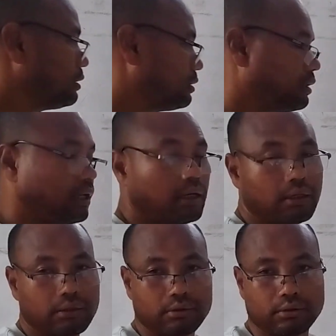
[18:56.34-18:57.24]
is the
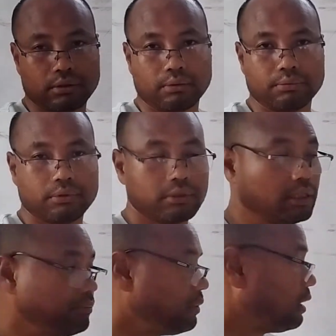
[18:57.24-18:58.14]
allotrope.
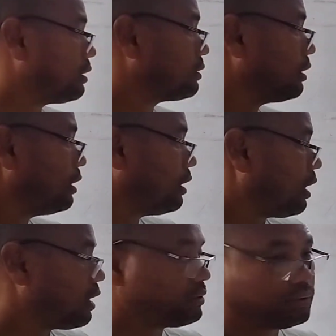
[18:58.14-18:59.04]
Same as
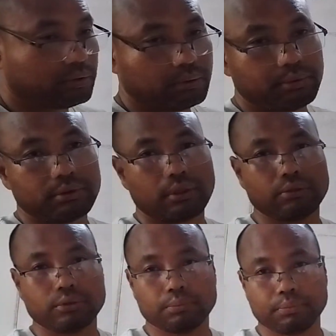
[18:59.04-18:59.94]
isotope is
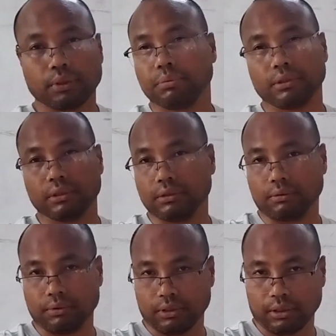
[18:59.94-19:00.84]
also properties
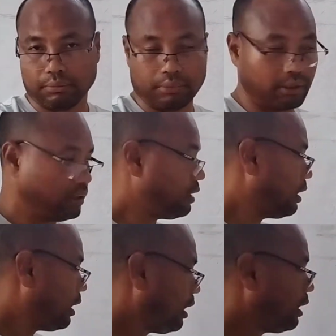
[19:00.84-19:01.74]
of the element,
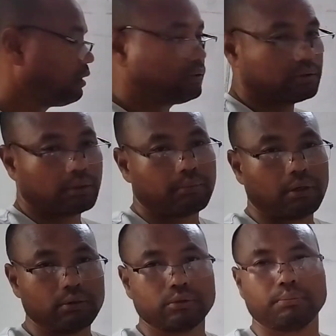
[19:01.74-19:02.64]
allotrope
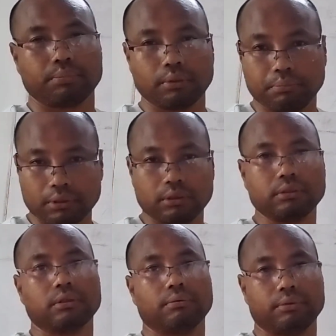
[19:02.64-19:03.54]
also
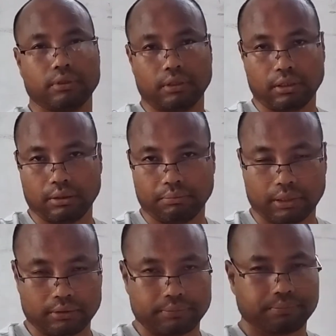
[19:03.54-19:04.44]
properties of the element.